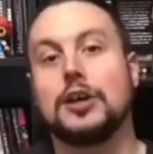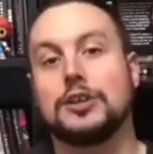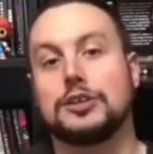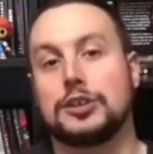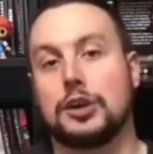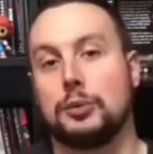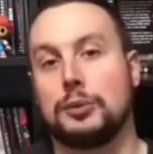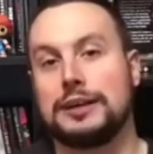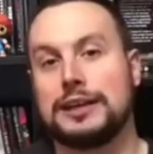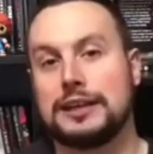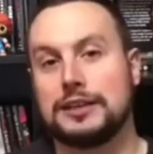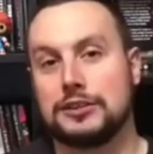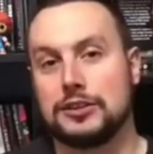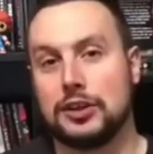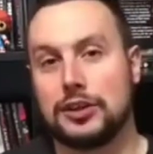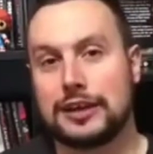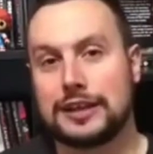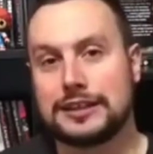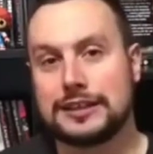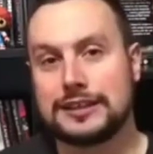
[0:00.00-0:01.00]
So when you
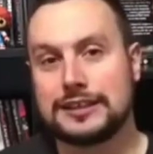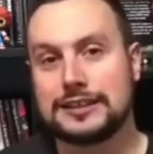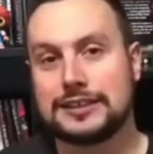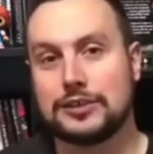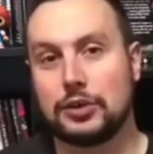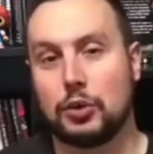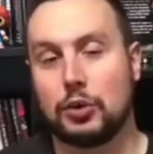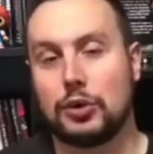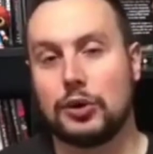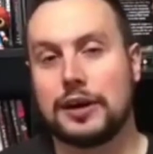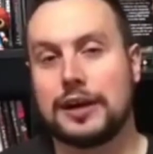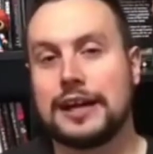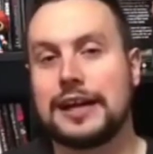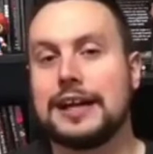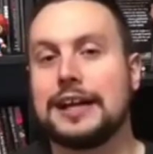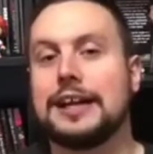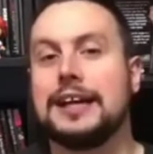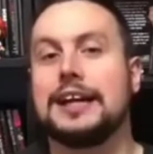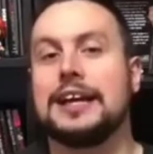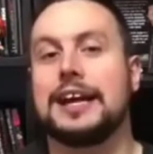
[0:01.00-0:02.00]
look at the
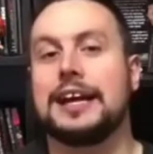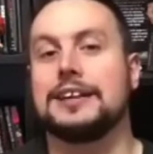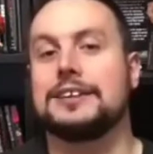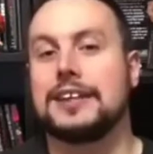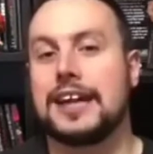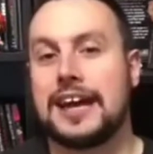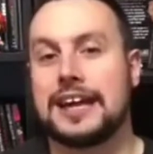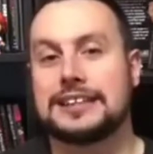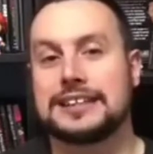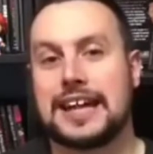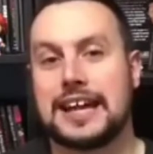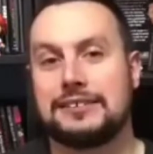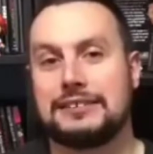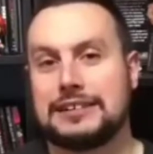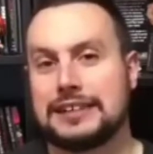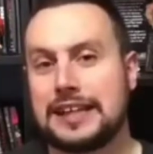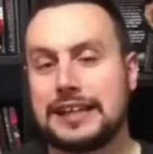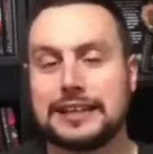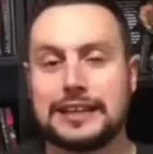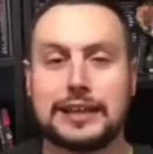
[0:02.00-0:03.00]
story, it takes
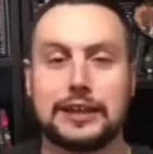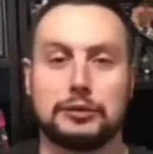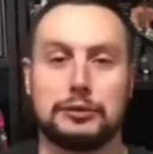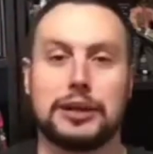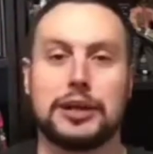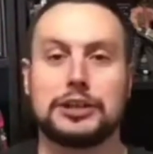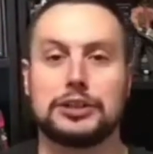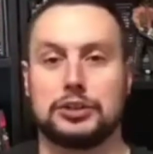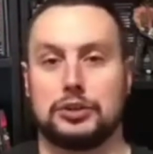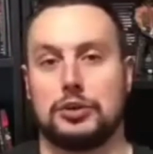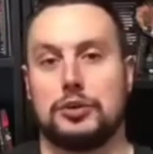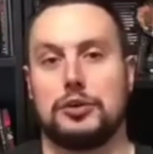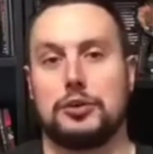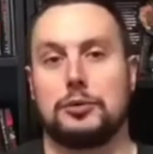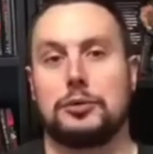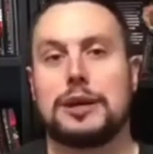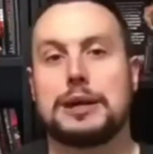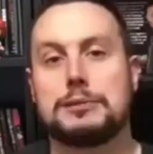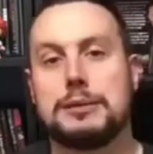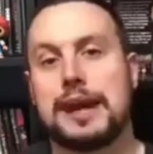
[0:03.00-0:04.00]
everything the original or
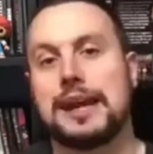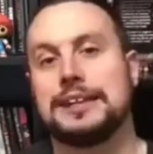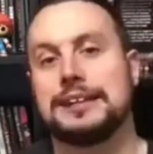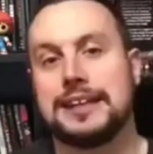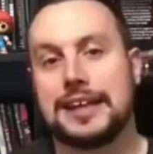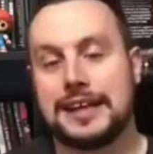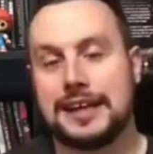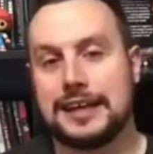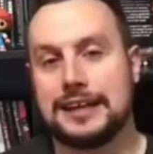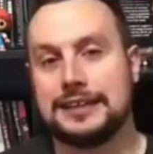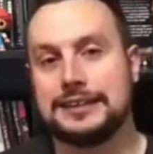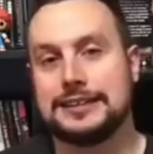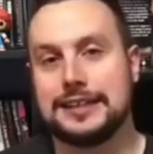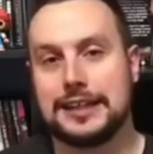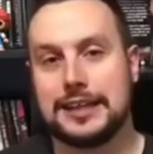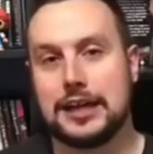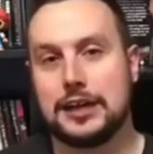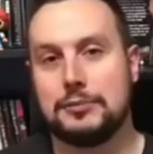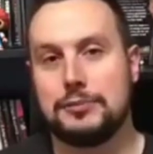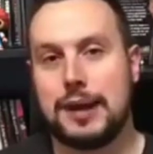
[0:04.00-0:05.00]
the remake did and
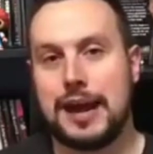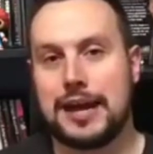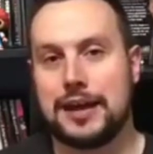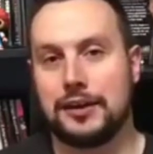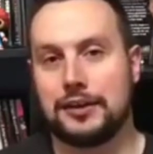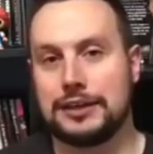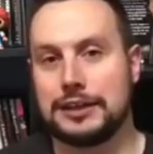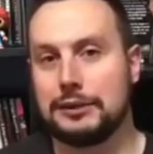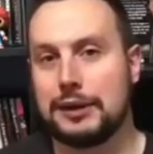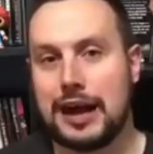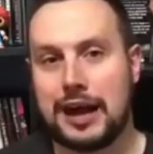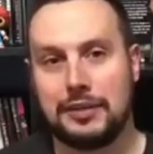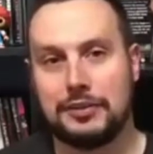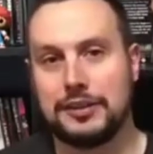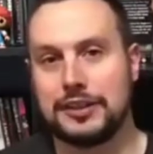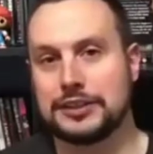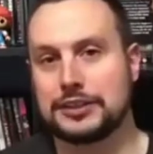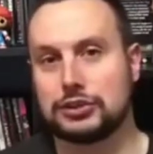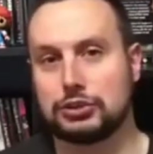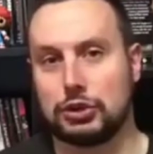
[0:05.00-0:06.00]
did it better. You
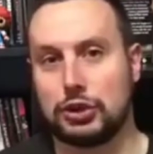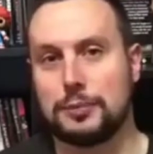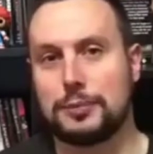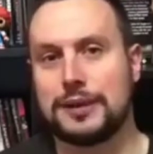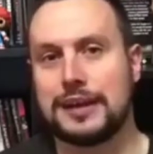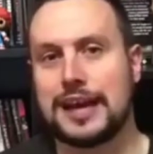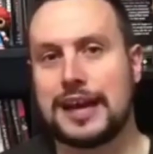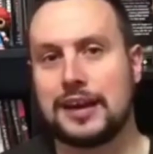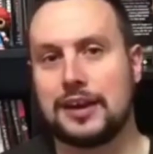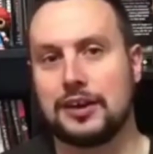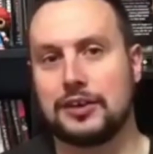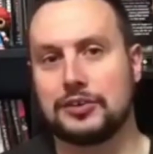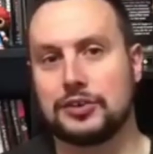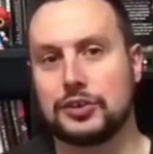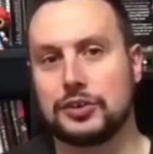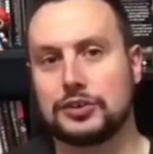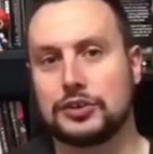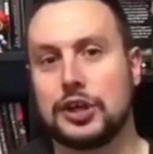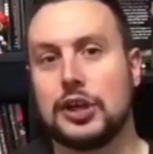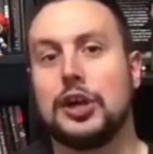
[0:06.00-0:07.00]
have this group of
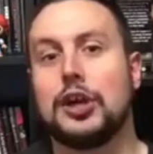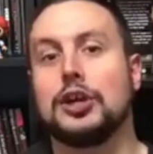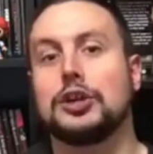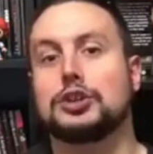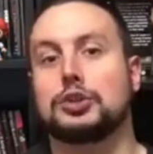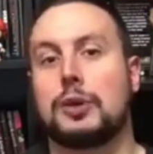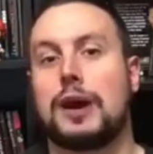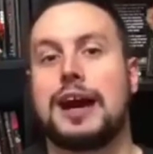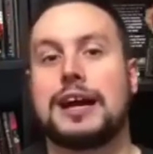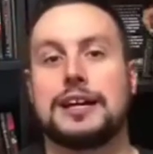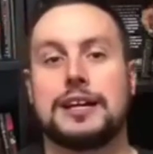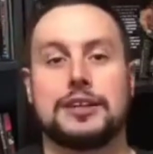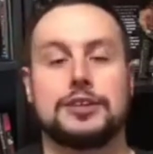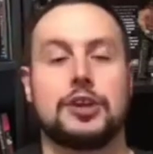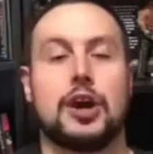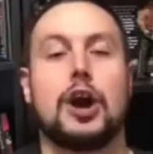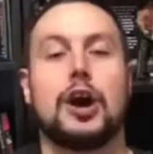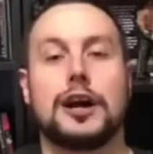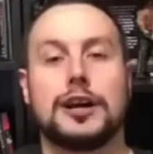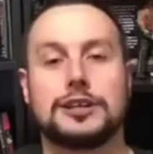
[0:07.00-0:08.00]
characters trying to
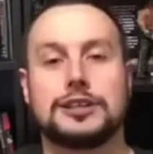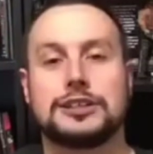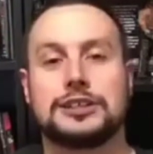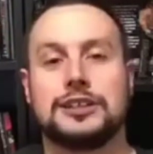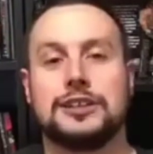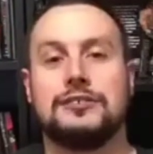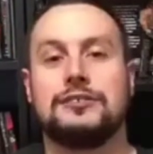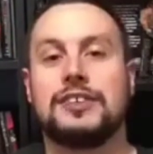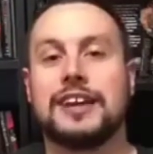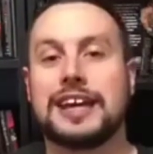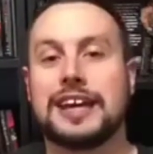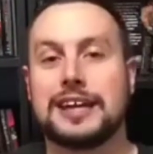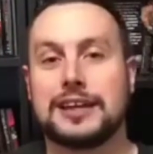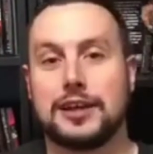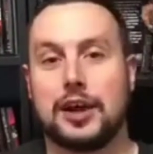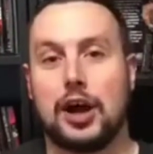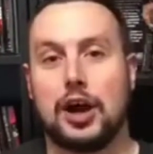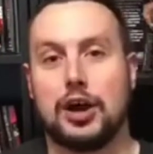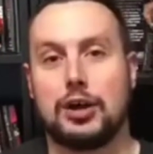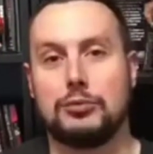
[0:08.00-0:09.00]
dodge the
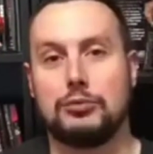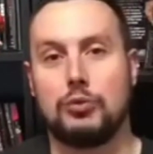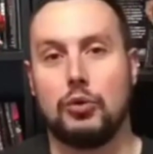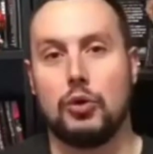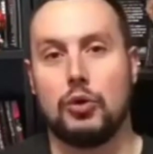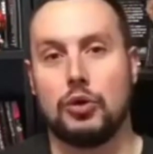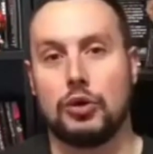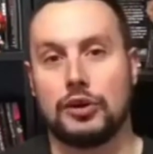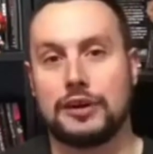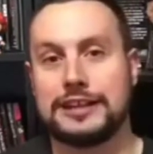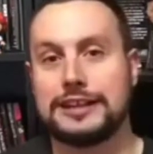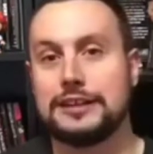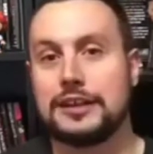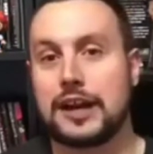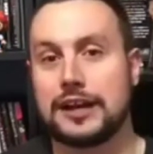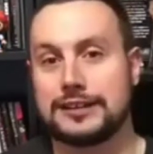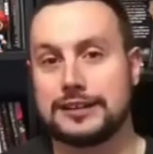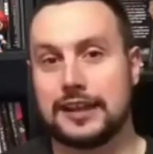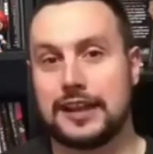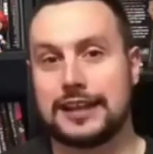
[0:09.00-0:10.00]
Vietnam War. You
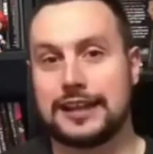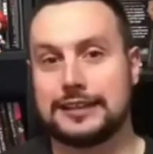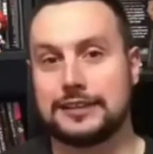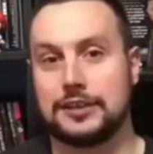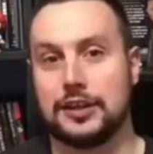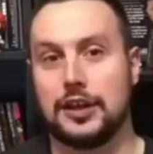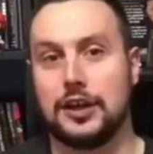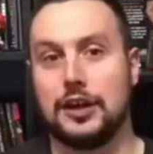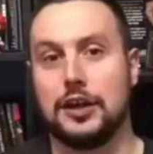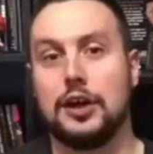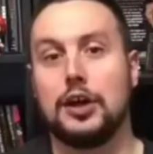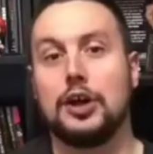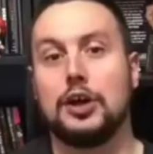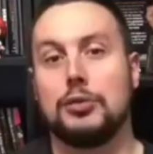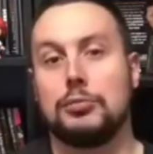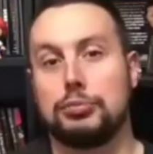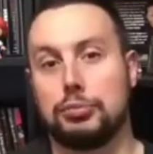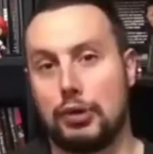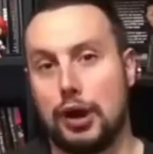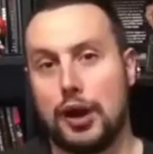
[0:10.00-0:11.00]
got like the
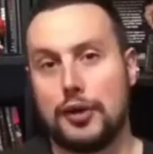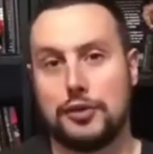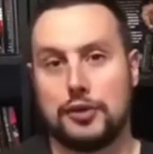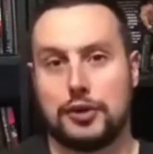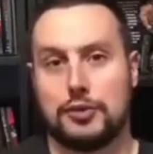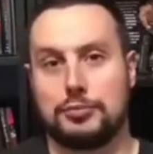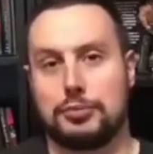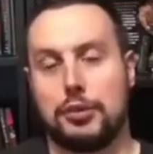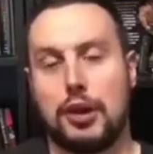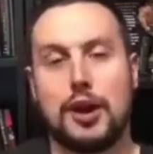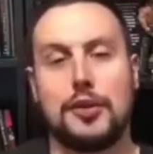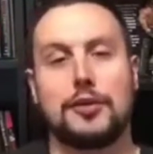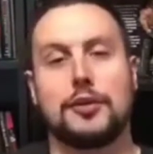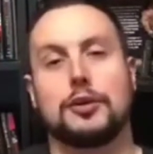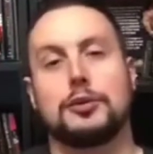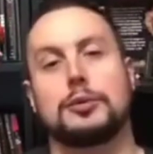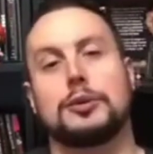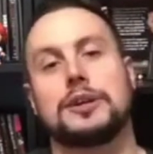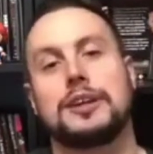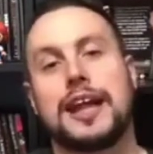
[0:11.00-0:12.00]
brother
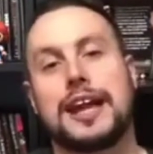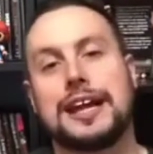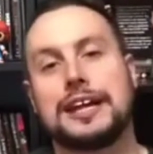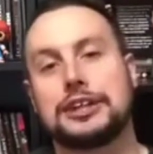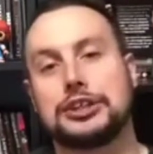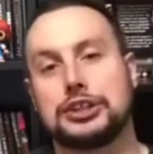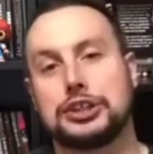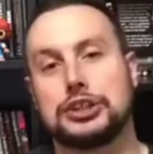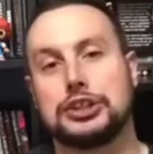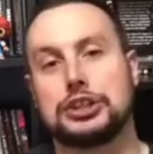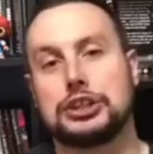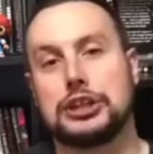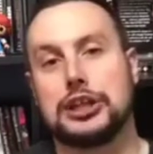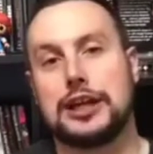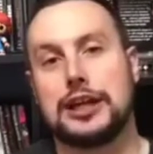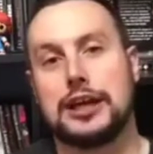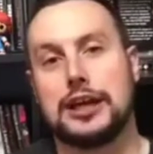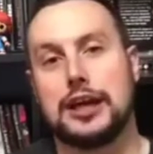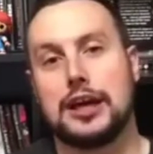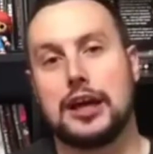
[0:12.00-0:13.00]
brother
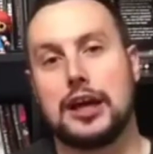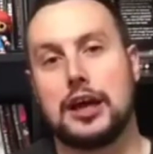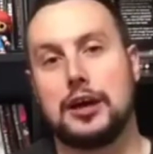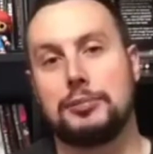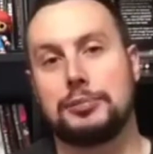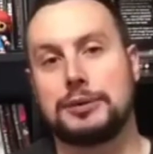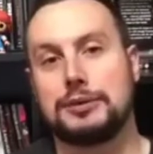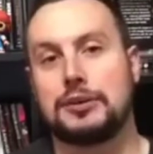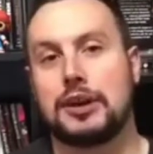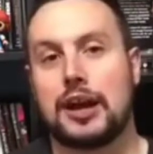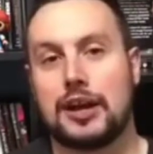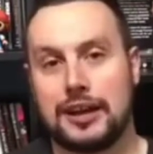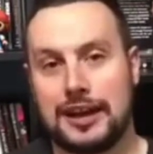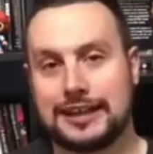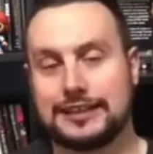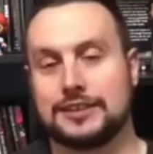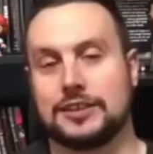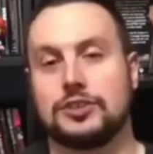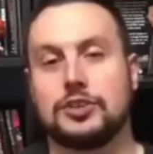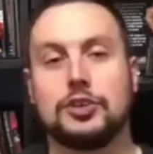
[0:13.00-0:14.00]
relationship. You got
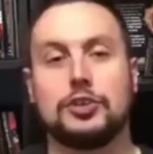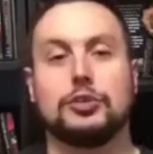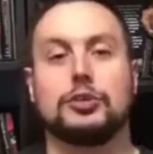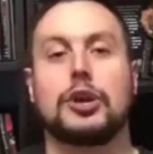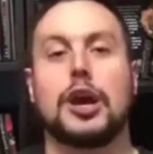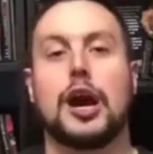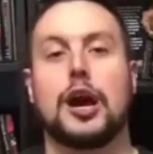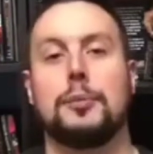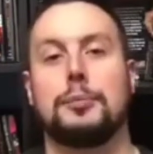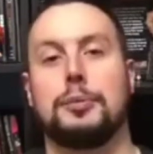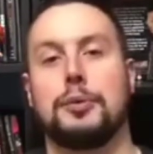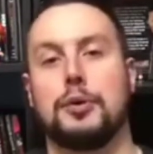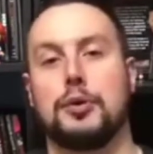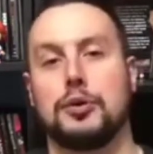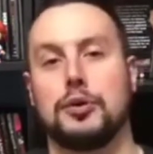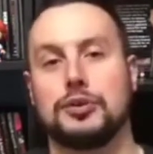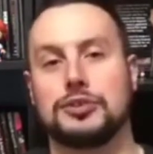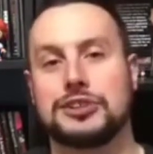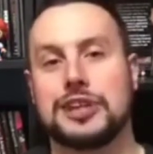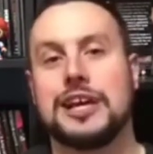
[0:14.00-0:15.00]
like the two
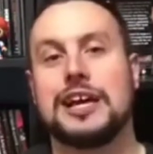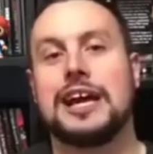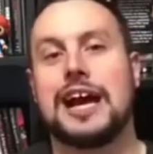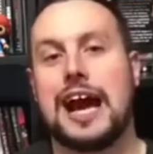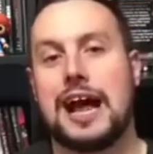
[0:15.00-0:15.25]
couples.